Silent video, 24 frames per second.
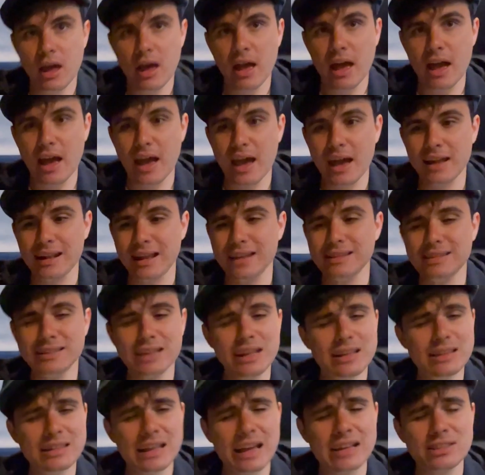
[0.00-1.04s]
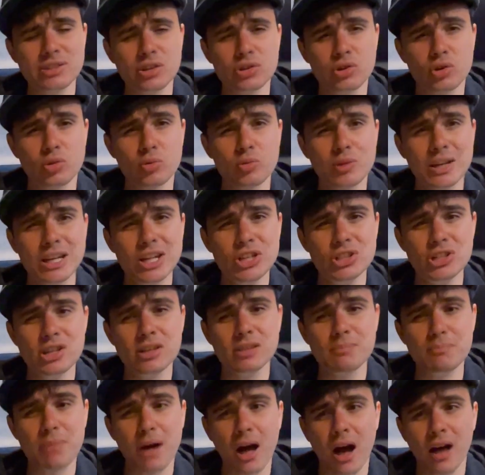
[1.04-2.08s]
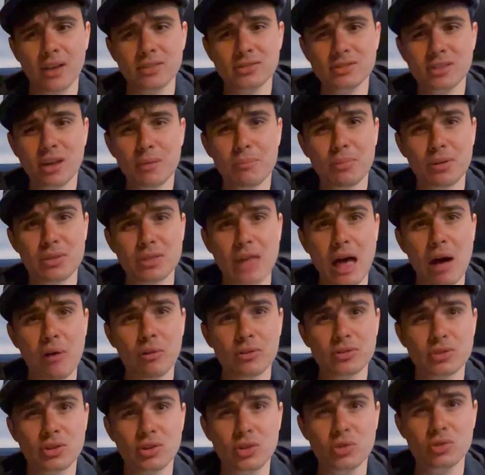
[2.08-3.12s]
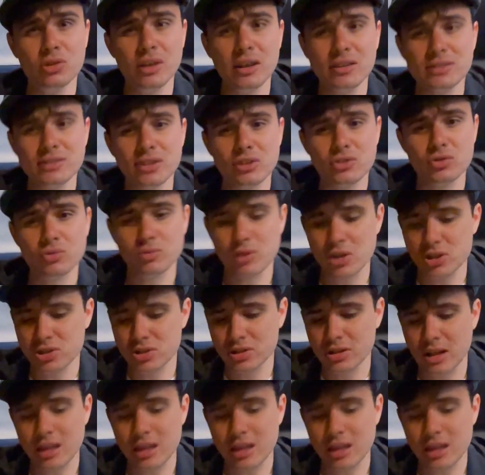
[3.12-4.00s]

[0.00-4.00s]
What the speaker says: And I did like the Norwegian pasta, but that was a unique situation.